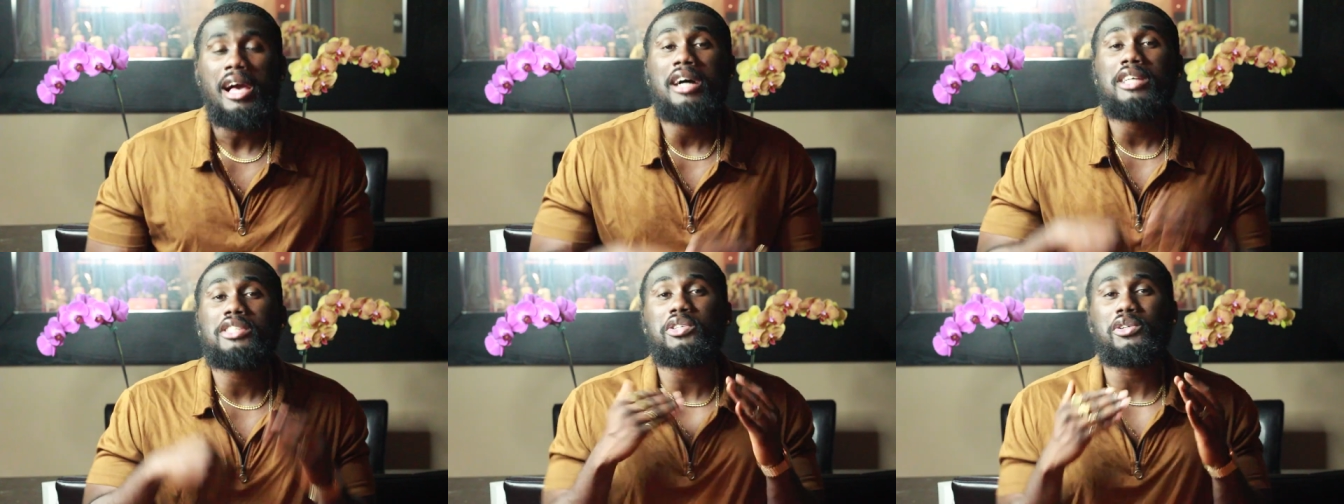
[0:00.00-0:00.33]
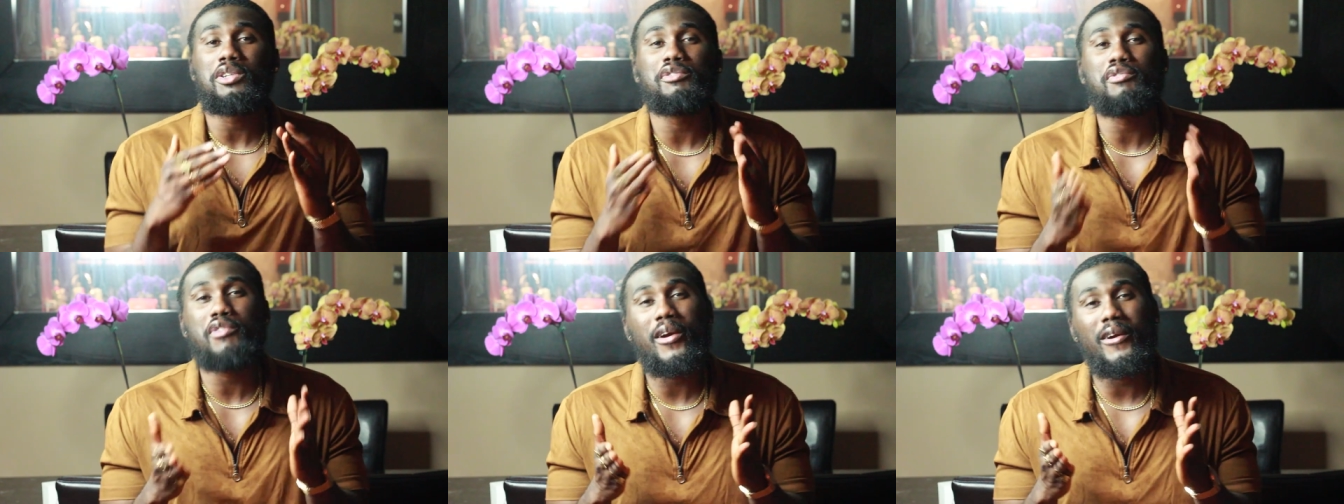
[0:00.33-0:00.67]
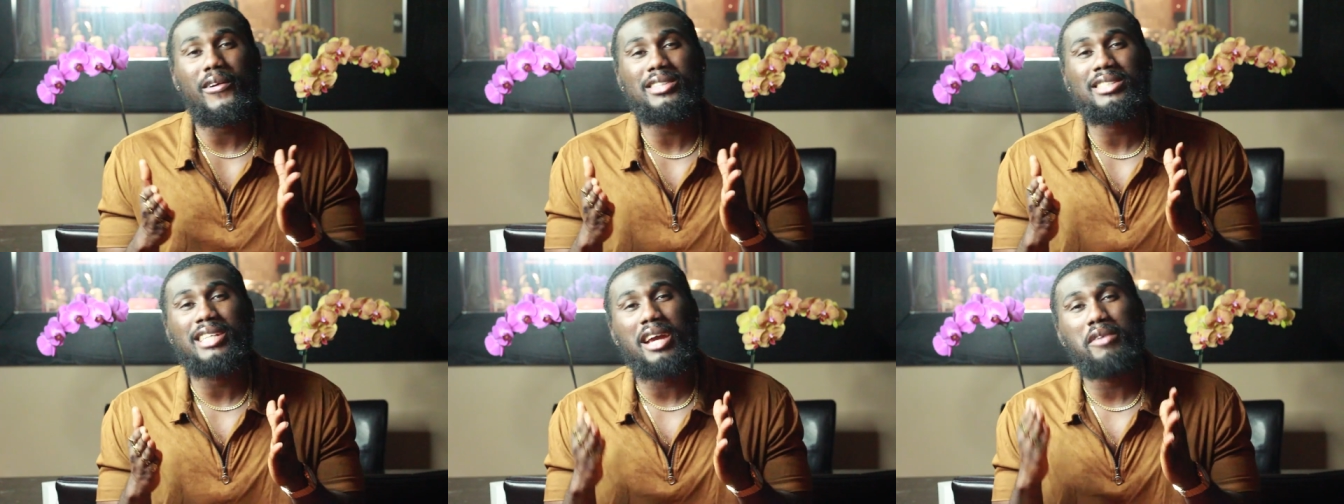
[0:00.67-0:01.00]
So the
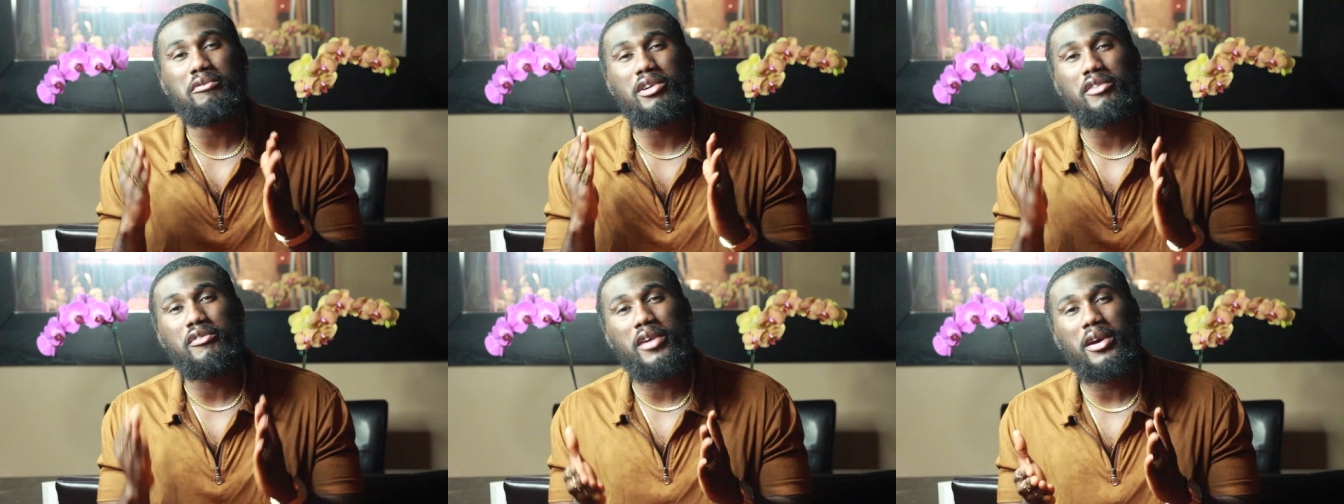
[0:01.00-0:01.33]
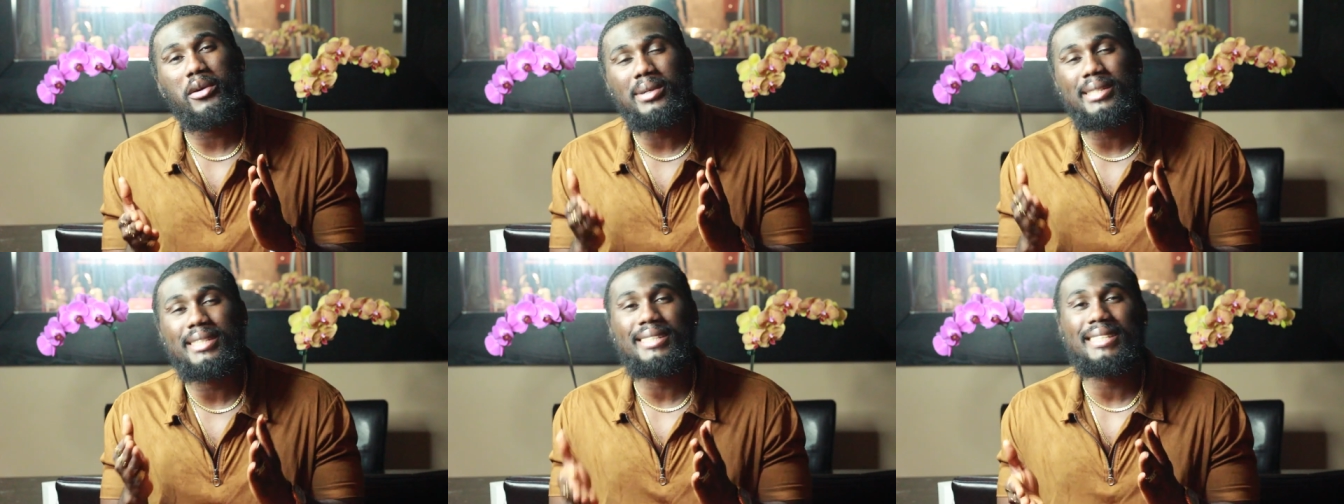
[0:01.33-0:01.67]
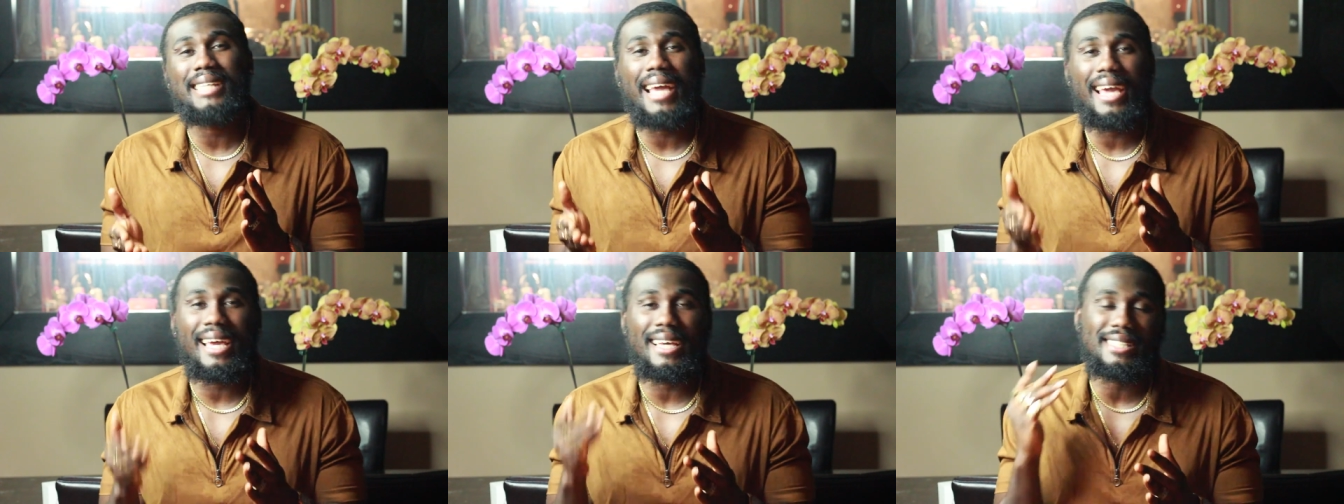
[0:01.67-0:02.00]
fragrance I'm reviewing
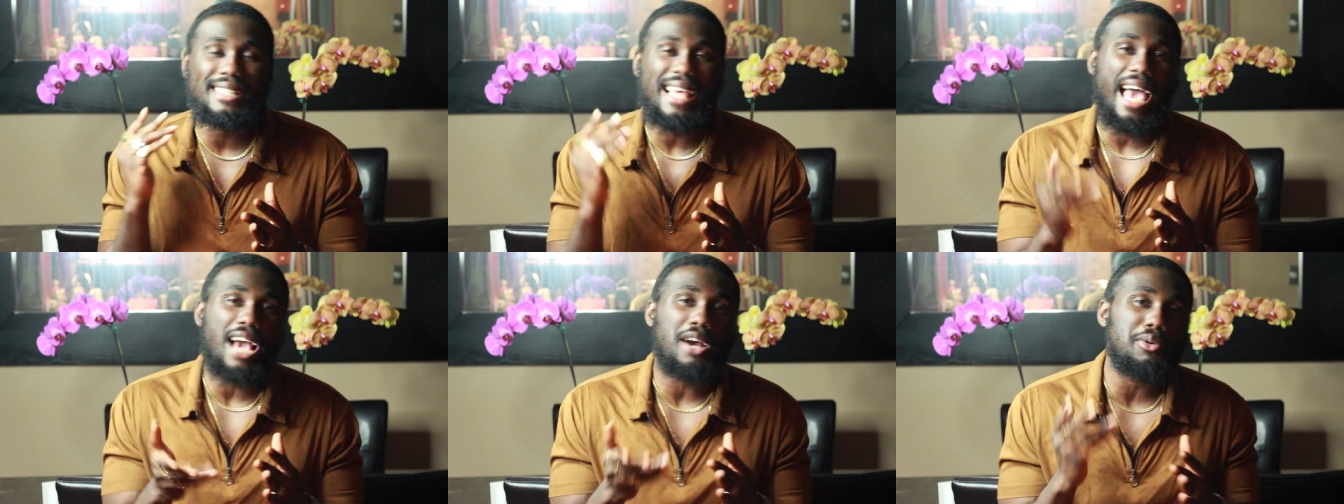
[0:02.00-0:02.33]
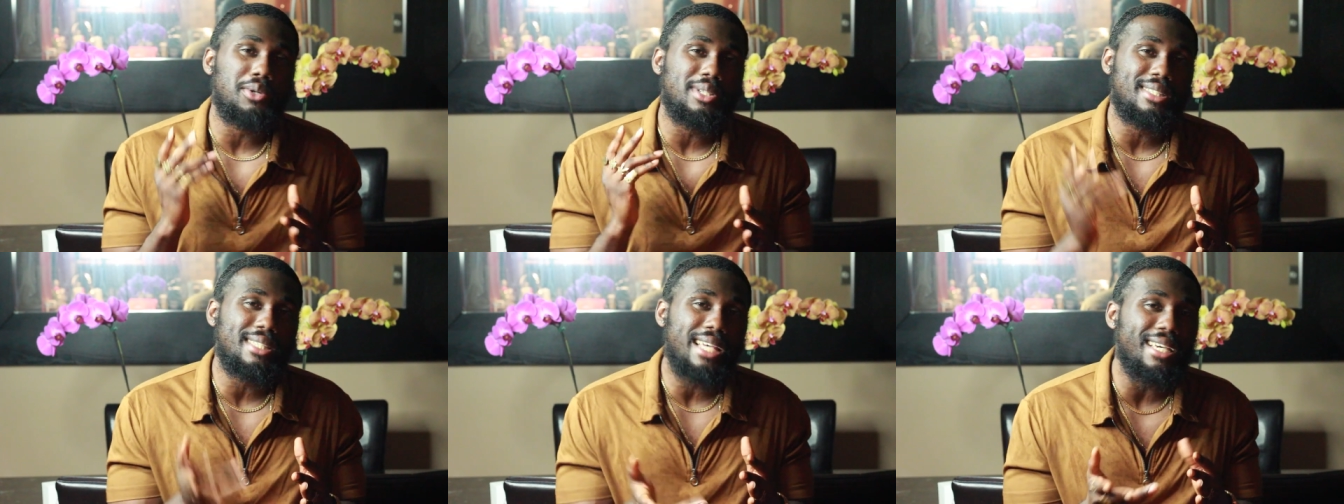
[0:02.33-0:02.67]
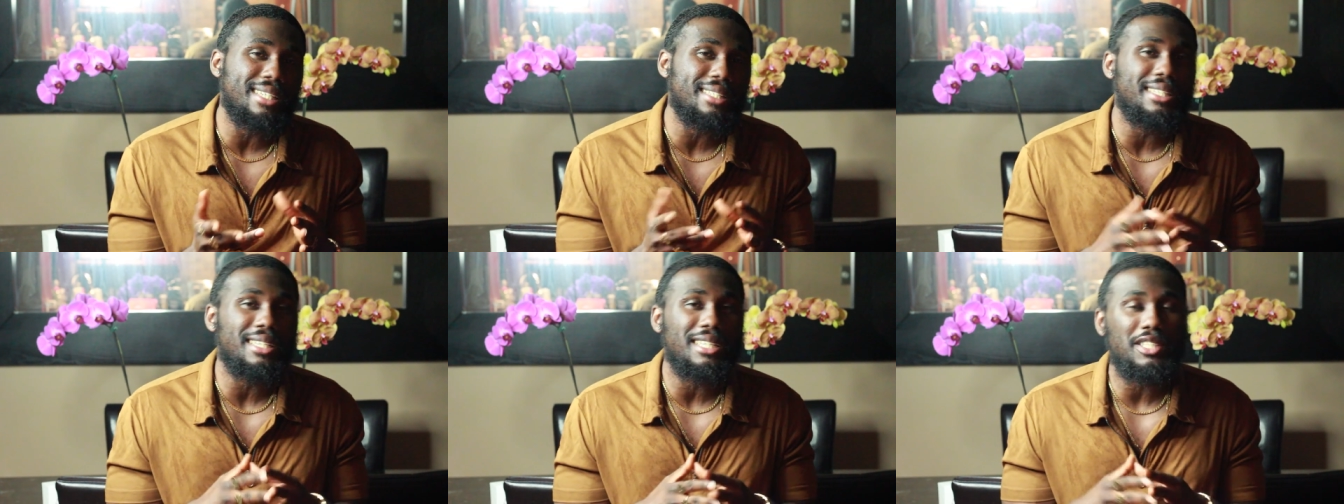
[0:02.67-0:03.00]
today is Aqua
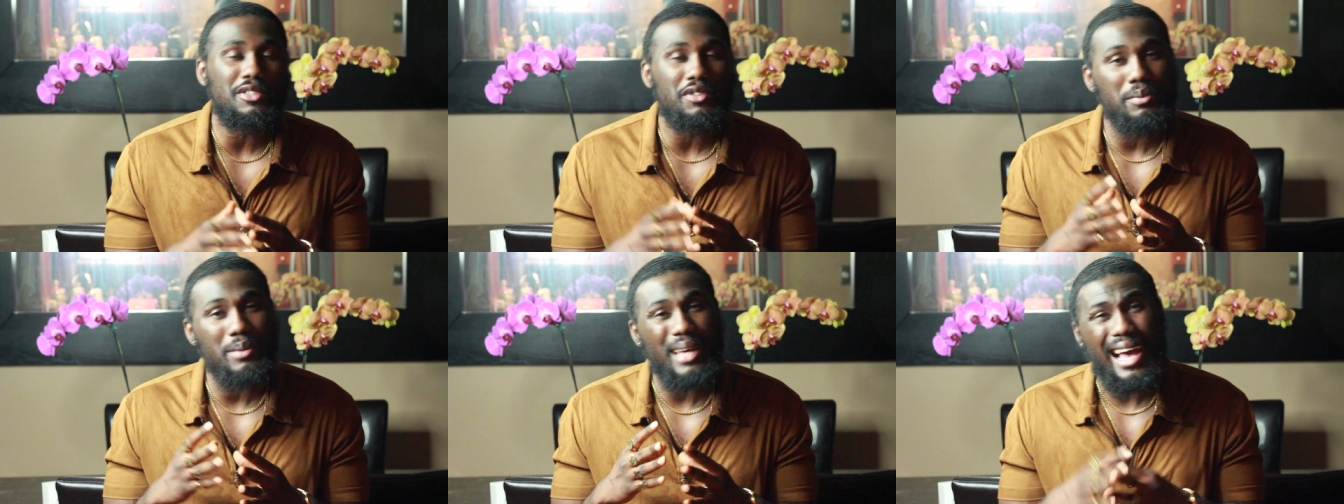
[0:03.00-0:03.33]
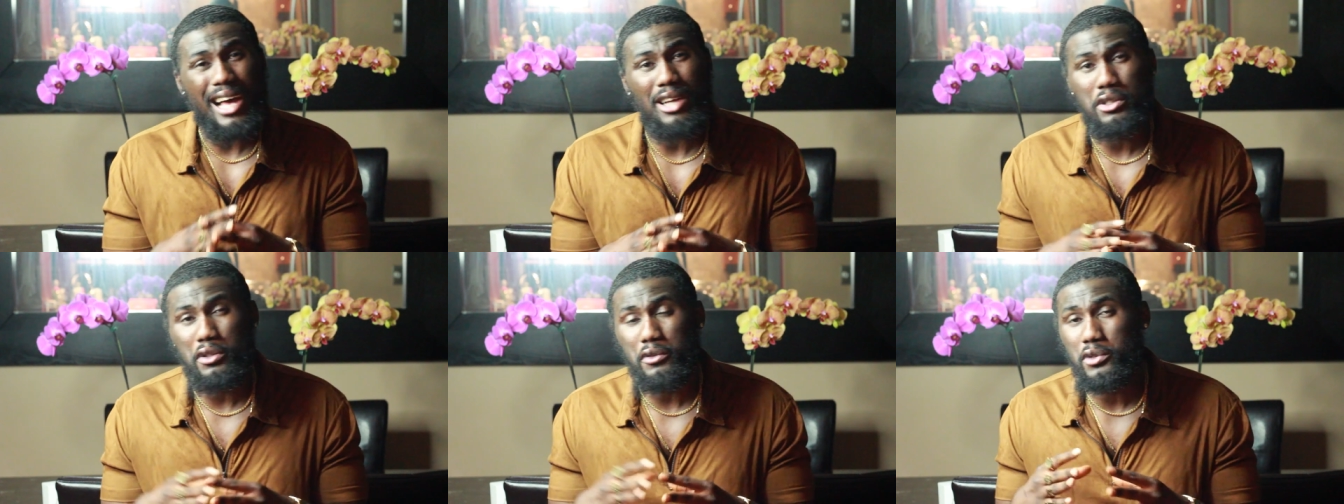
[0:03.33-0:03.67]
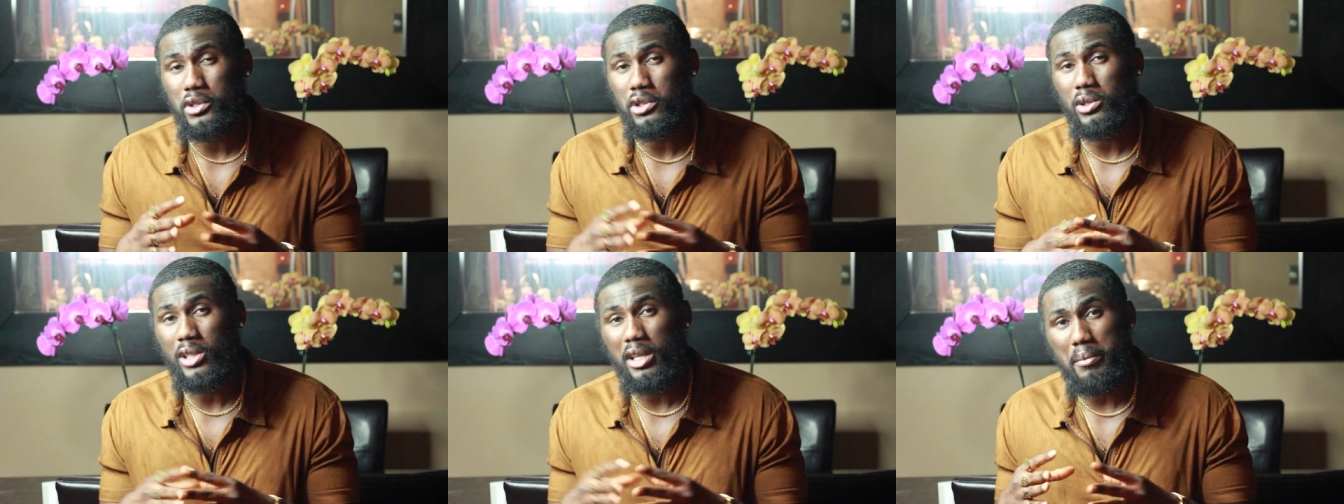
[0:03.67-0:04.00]
Sextius from the house of
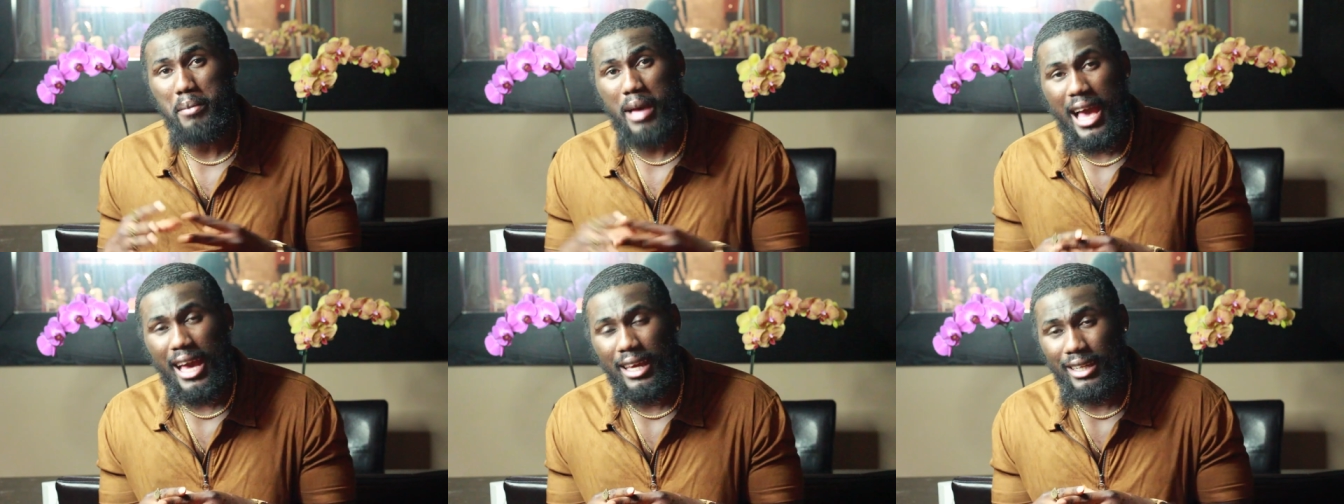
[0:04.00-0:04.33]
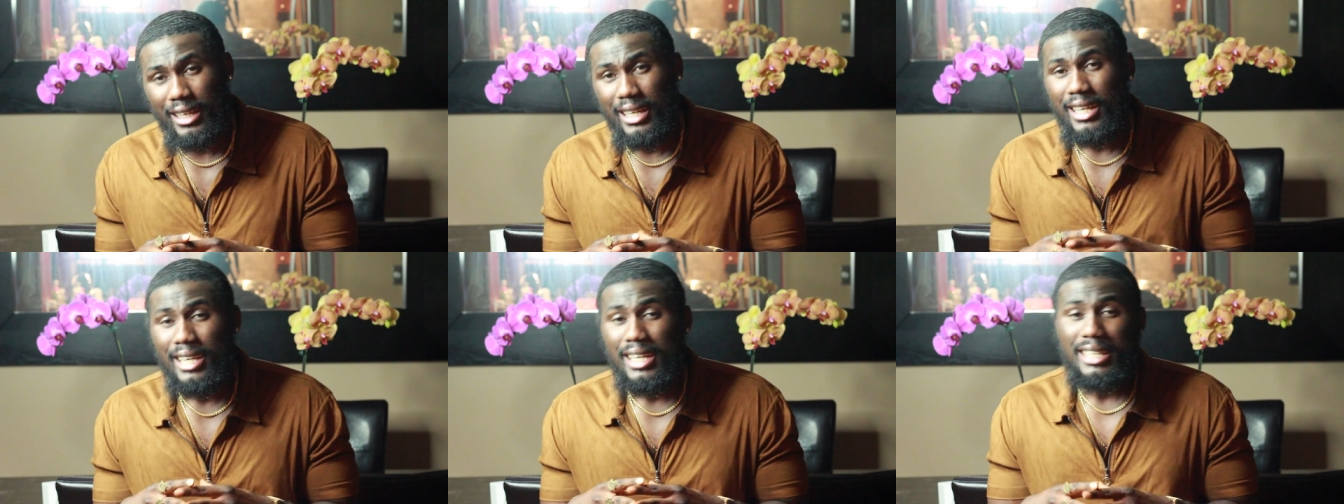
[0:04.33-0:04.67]
Jul et Mad.